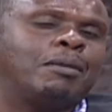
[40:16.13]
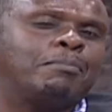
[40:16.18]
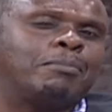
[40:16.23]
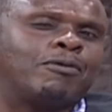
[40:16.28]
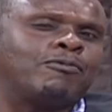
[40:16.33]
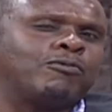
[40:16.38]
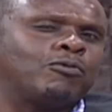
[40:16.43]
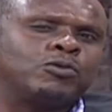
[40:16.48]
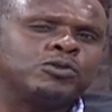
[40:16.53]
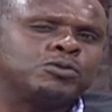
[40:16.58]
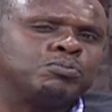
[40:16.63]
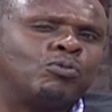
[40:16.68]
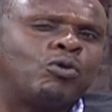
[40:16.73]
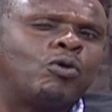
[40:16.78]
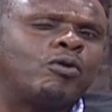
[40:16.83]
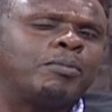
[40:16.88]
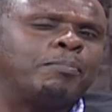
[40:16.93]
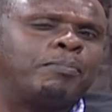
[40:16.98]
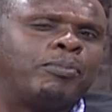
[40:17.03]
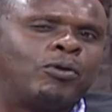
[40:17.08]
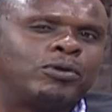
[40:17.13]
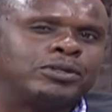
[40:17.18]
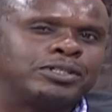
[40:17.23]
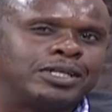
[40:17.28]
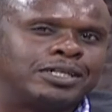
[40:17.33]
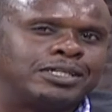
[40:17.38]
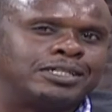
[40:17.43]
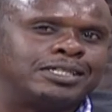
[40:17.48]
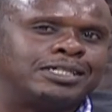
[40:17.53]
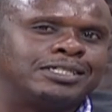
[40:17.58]
But of course, more
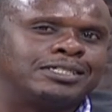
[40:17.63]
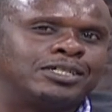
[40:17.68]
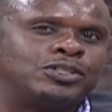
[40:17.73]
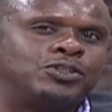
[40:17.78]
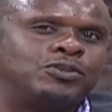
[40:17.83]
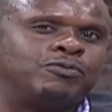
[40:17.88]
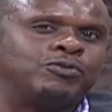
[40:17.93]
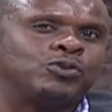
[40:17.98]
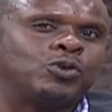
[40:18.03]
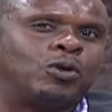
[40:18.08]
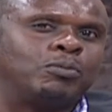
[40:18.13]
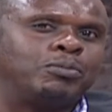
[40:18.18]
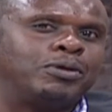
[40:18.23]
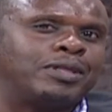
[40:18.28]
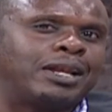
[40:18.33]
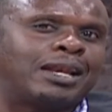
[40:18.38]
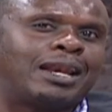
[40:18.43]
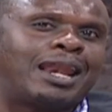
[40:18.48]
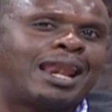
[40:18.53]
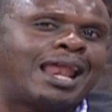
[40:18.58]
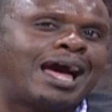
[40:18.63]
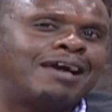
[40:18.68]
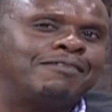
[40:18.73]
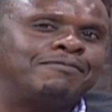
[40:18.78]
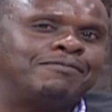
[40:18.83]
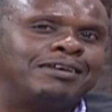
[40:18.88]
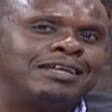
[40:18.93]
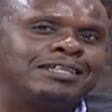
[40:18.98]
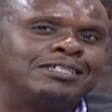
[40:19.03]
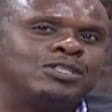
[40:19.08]
important is that you've told me that
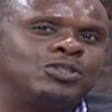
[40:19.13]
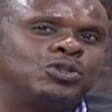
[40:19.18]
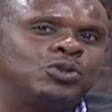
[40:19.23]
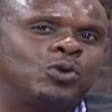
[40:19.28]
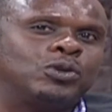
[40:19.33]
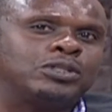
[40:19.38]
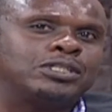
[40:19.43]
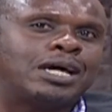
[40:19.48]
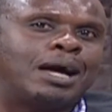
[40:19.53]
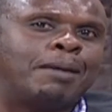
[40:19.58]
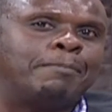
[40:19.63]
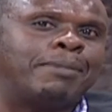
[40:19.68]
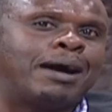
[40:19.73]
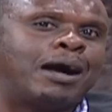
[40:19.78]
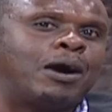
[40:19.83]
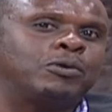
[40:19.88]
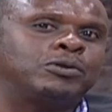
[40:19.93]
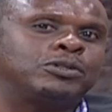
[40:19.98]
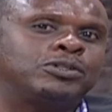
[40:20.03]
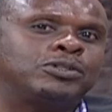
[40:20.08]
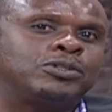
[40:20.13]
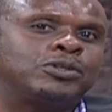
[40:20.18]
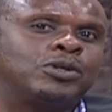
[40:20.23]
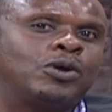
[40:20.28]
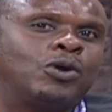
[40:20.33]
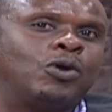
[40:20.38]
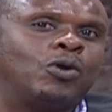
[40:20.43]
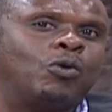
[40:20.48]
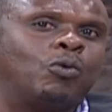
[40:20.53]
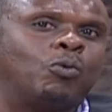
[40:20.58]
life is not about
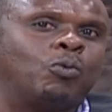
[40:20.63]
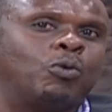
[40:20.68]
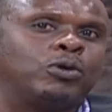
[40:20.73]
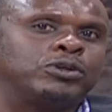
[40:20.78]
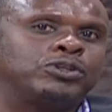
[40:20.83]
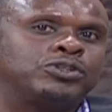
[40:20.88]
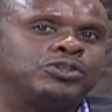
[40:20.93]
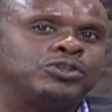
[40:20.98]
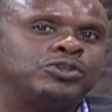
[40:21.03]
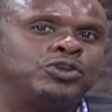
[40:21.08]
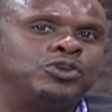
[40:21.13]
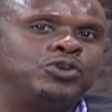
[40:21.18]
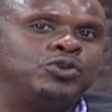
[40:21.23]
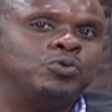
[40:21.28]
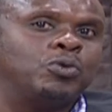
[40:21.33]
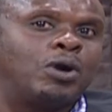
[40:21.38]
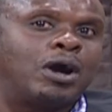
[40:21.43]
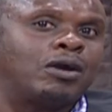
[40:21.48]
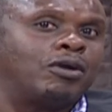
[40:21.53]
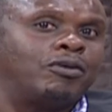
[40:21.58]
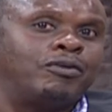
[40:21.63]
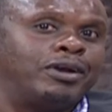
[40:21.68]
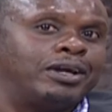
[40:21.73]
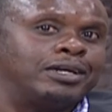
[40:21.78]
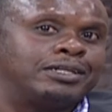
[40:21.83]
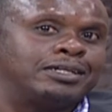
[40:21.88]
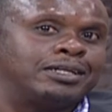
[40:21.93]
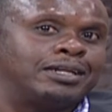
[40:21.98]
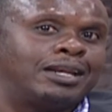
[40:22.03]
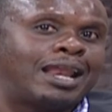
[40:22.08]
what you are
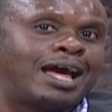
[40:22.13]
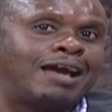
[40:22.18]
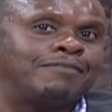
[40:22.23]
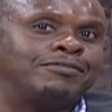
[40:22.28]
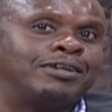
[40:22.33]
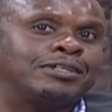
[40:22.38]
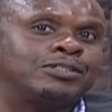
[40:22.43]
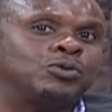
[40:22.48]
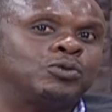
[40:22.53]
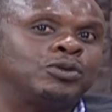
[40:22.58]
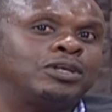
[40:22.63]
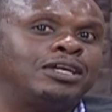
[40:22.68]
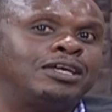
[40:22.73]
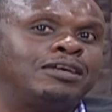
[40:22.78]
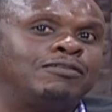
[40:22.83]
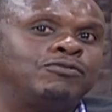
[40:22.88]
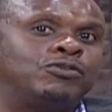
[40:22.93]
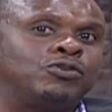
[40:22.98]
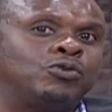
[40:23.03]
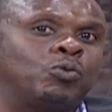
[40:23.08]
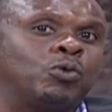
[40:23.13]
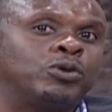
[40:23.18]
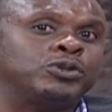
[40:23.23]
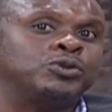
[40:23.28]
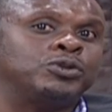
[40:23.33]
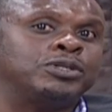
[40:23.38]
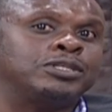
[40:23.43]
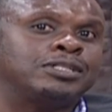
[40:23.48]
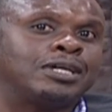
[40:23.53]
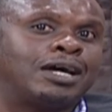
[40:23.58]
created. Life does not give you what
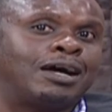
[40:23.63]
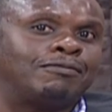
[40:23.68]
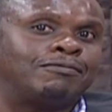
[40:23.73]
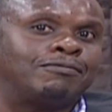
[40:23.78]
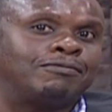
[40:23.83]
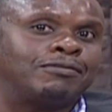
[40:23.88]
you deserve.